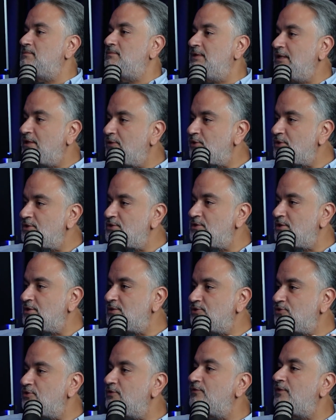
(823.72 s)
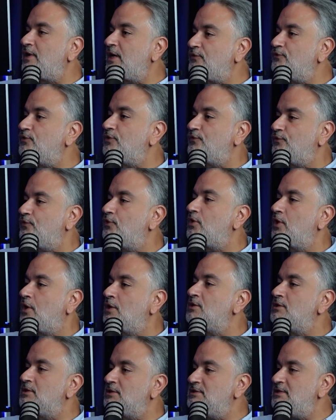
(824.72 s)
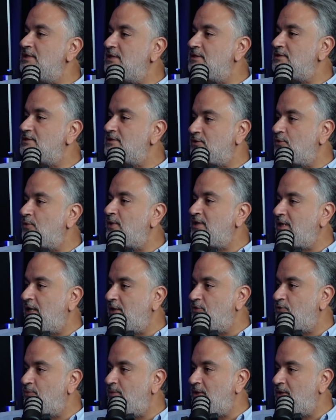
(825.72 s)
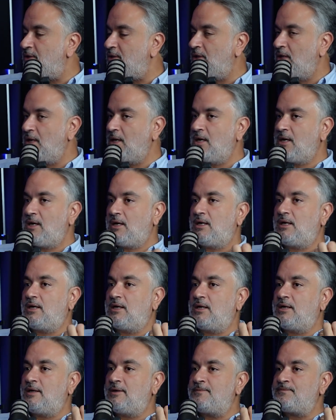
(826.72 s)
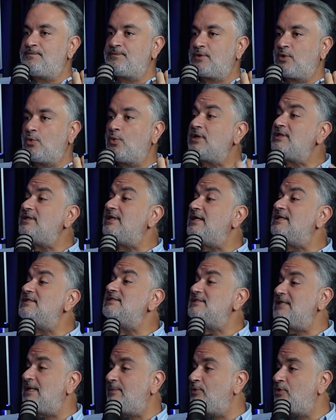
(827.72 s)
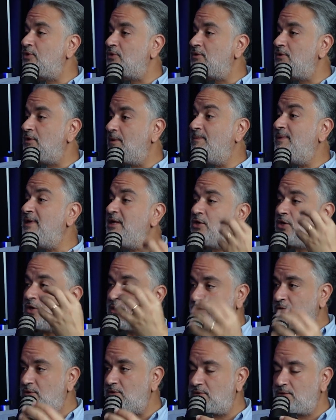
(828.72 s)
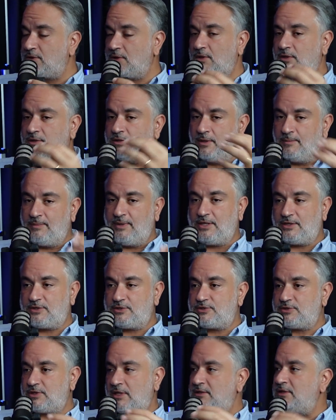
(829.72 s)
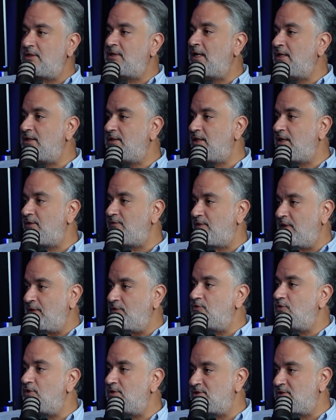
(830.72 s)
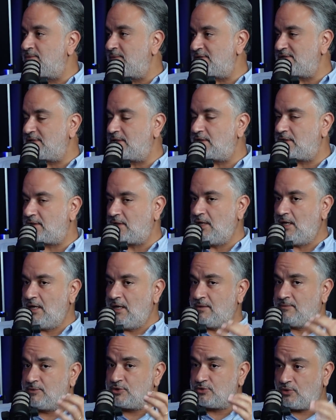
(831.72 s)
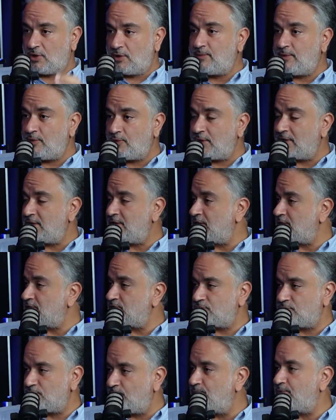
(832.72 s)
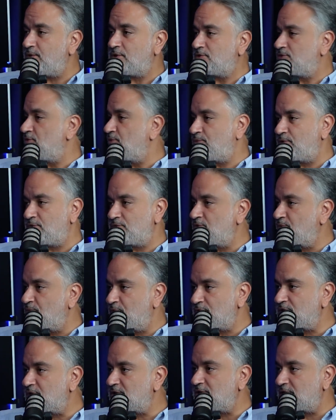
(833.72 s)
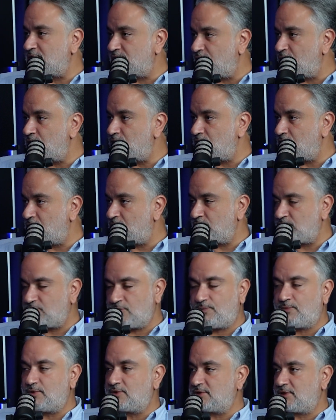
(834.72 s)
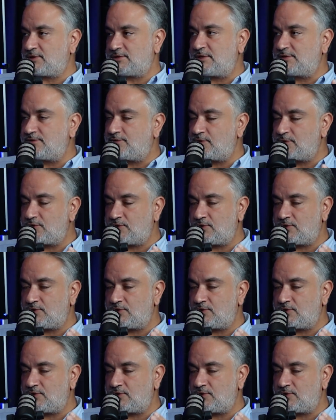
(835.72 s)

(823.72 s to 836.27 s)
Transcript: the Christians survive for 400 years in Weda and Nubin? What is Lebanon beyond the beach and the nightlife and tourism, etc.? Meshwar Belwadi is super successful show. Super successful show.